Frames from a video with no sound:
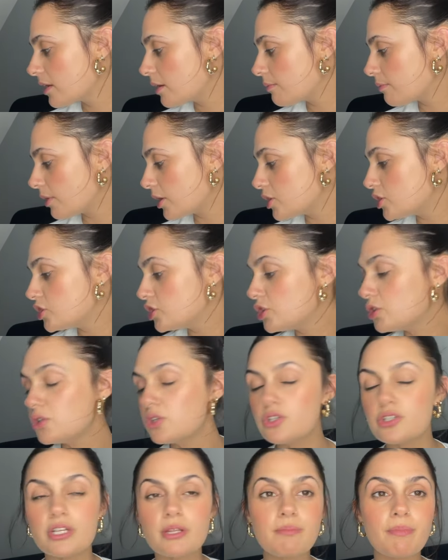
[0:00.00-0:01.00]
But I do
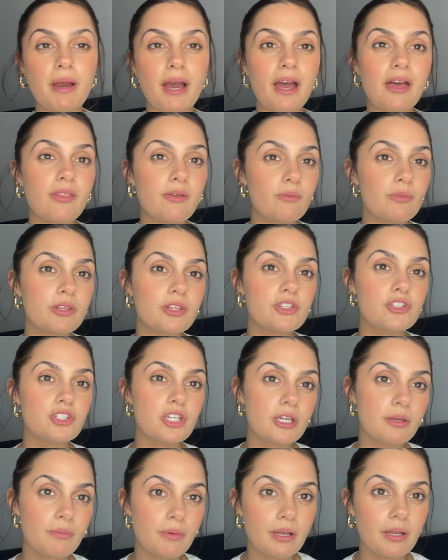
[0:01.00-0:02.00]
usually pair them with a
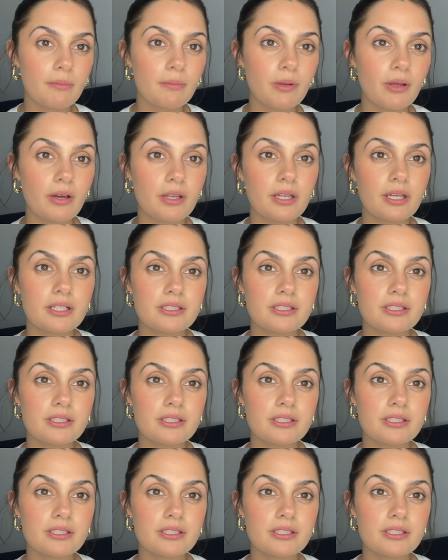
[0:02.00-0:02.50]
cheaper lip liner,